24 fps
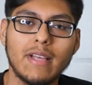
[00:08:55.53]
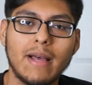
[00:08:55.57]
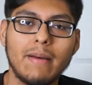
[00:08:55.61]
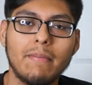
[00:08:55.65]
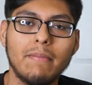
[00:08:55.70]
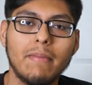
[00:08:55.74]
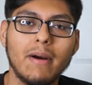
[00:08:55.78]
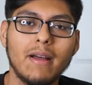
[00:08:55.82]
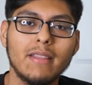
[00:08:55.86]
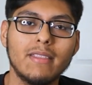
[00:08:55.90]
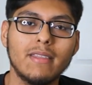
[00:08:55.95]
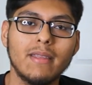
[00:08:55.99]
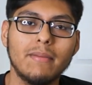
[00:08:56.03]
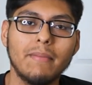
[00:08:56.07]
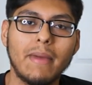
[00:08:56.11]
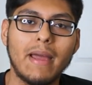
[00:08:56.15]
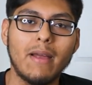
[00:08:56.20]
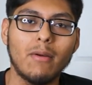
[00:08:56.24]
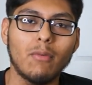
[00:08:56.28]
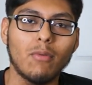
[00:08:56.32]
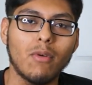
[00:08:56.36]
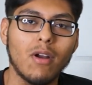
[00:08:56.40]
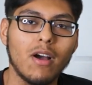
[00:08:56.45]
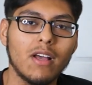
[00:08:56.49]
I bought them
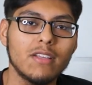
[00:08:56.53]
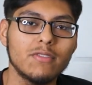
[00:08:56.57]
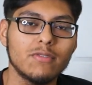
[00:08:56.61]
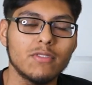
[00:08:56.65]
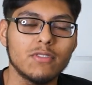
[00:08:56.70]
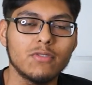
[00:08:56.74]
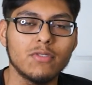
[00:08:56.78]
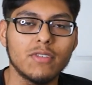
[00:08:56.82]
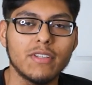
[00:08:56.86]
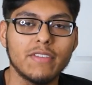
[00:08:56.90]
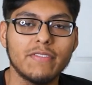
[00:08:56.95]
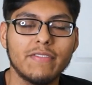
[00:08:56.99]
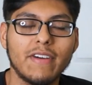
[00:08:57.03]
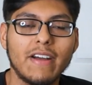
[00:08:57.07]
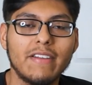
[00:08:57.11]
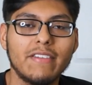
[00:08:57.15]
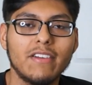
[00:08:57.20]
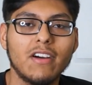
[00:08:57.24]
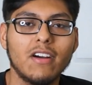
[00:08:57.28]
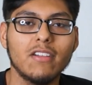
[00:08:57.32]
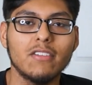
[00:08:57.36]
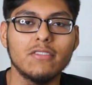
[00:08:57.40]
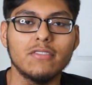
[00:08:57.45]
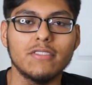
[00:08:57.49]
at Ross for
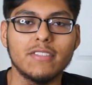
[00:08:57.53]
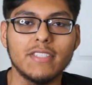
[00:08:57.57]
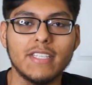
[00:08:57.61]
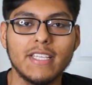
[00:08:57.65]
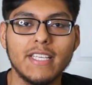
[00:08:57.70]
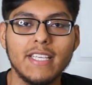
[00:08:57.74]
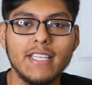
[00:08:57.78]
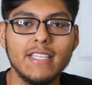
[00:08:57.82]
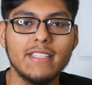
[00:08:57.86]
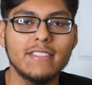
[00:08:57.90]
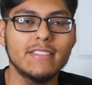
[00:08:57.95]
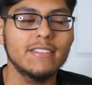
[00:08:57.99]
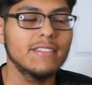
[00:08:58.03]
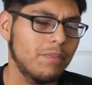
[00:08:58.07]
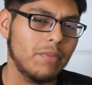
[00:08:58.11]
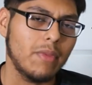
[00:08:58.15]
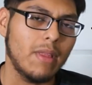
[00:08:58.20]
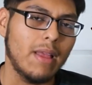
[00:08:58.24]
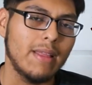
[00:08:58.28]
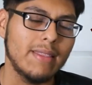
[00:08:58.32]
$25 each.